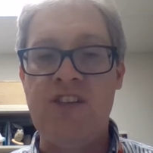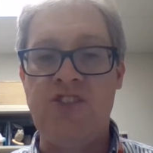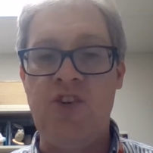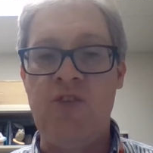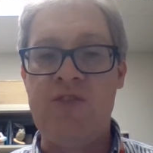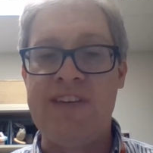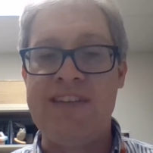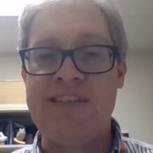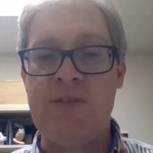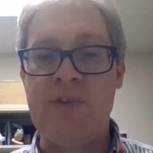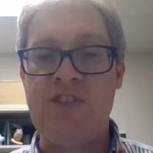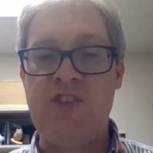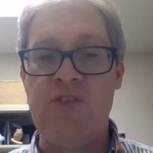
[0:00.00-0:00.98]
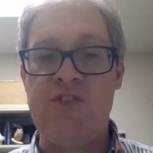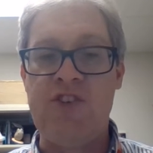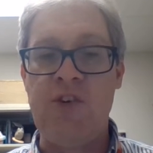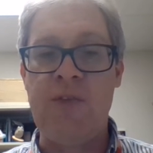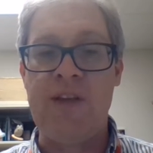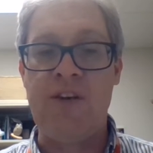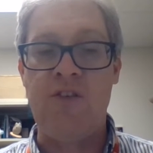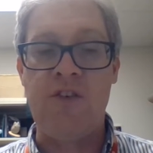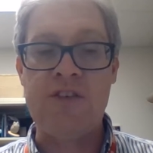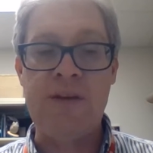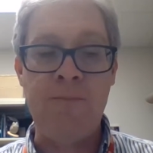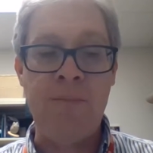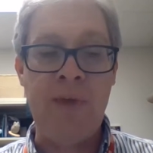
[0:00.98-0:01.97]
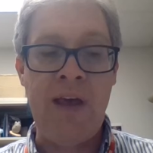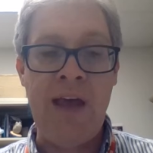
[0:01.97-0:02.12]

duties that were due to the lord.